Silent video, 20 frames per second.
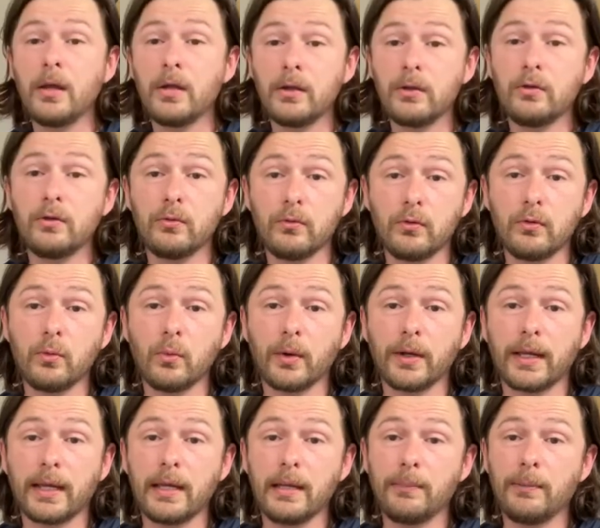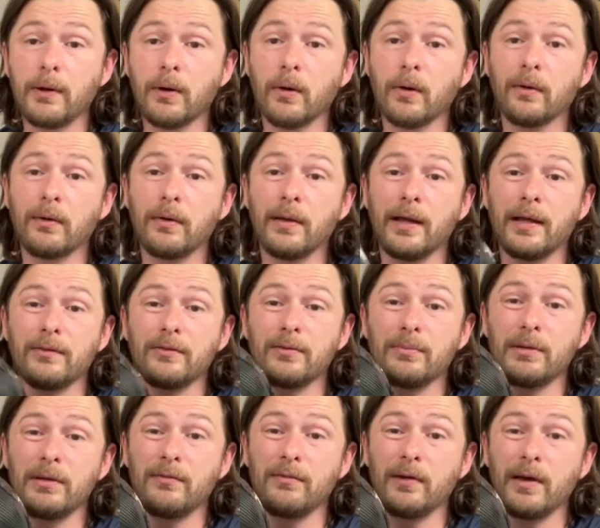you do want to keep it on. And
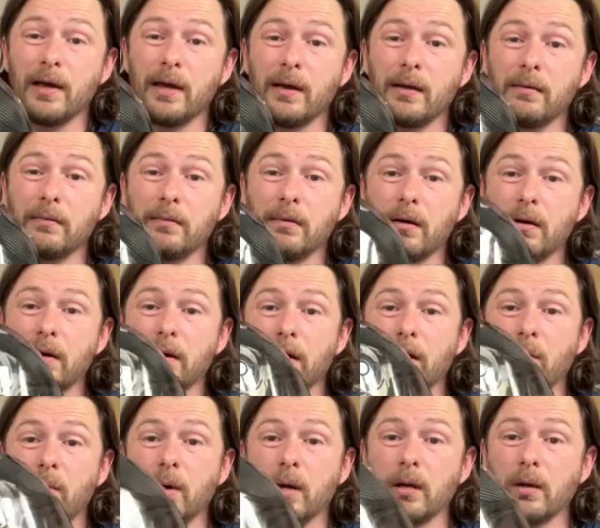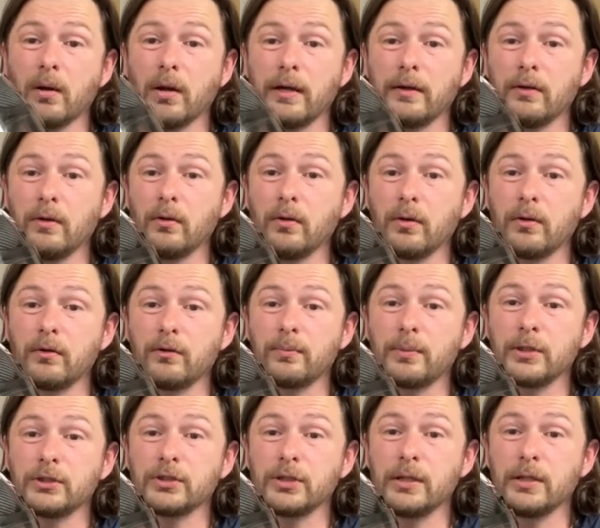to be fair, I quite like the look,
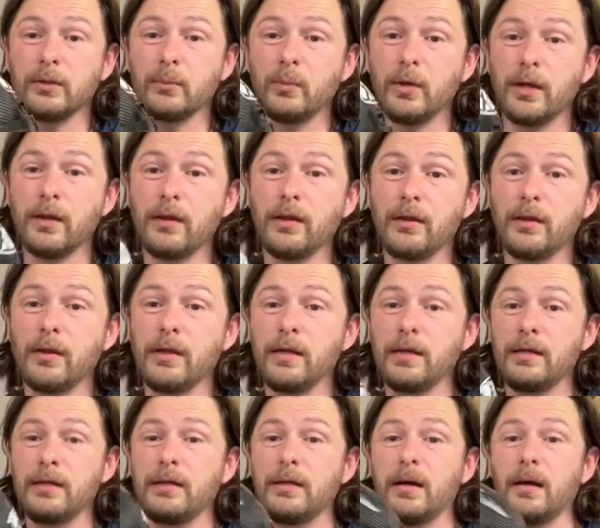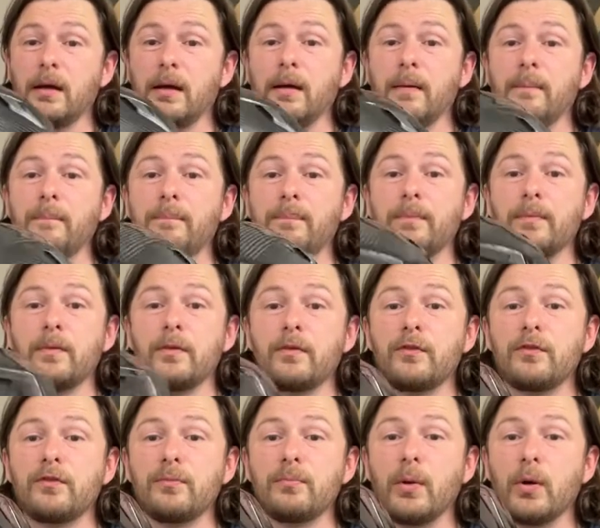especially with the um,
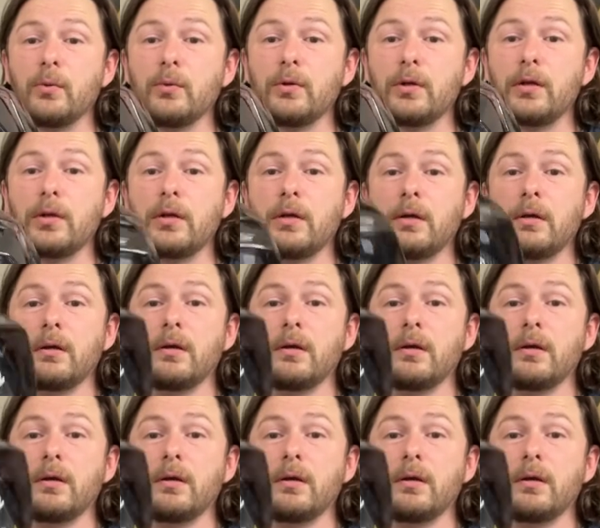smoke